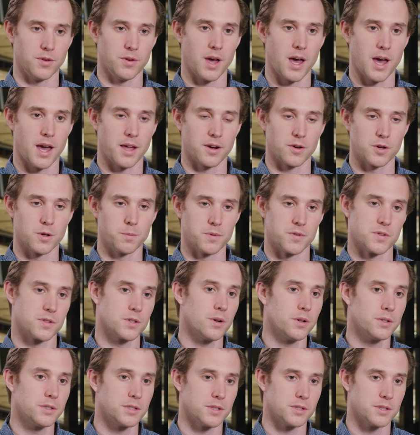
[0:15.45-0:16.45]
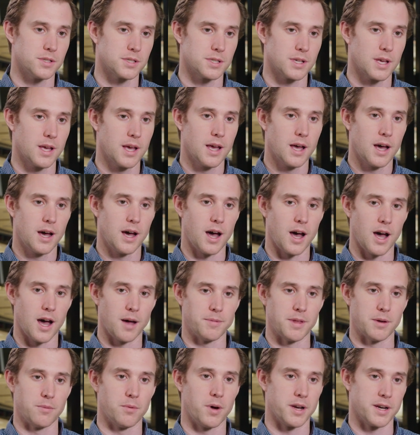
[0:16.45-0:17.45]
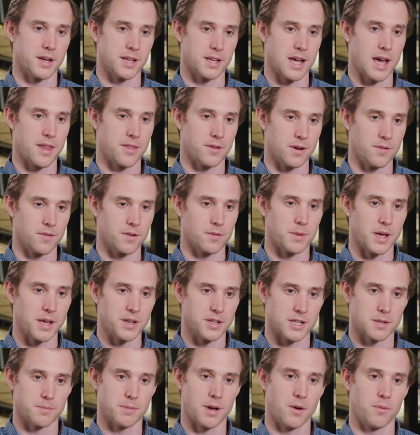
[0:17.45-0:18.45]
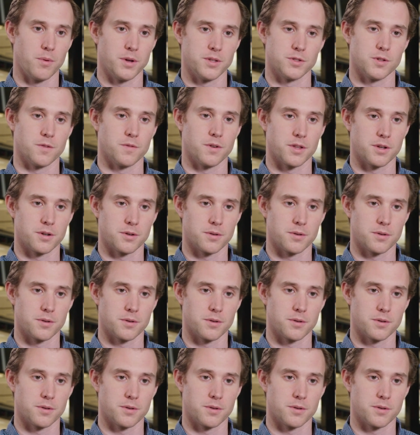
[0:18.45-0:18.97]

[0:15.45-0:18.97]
you had a group of soldiers um, that wanted to gather information about what's over the